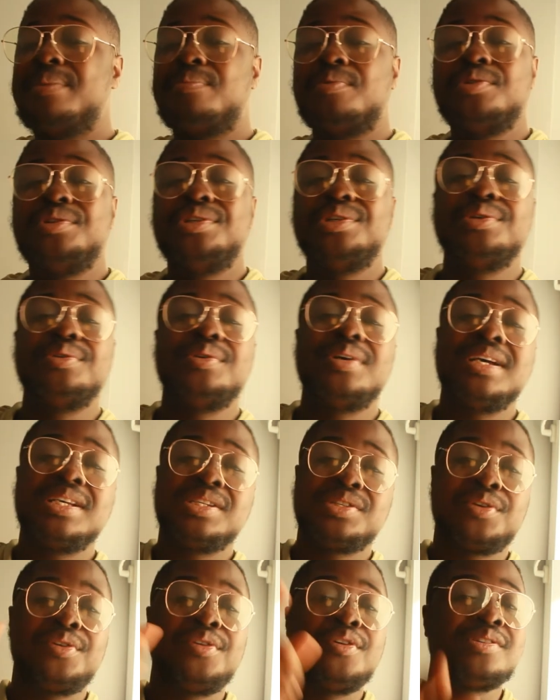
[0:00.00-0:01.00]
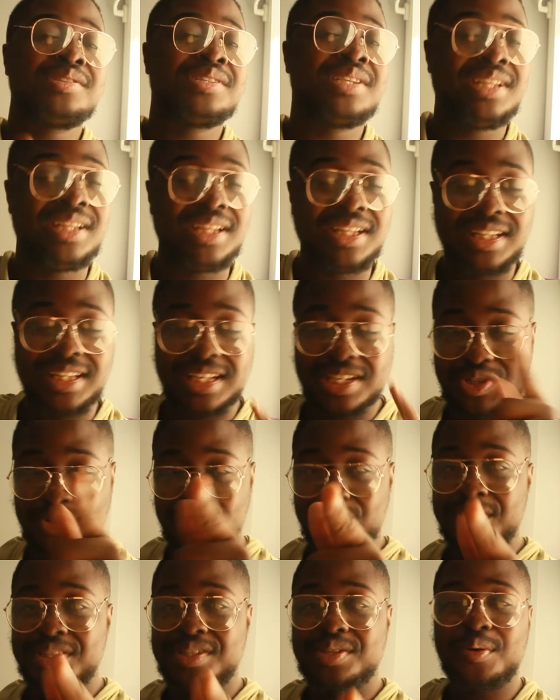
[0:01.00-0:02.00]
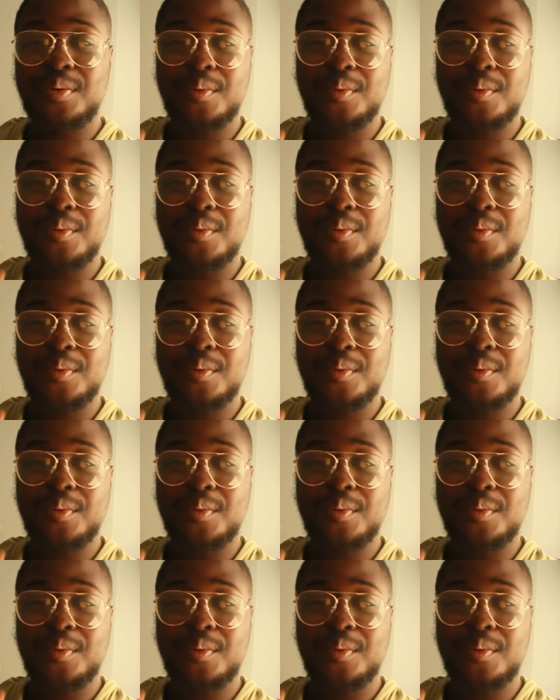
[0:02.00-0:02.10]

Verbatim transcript: people do is crossing the street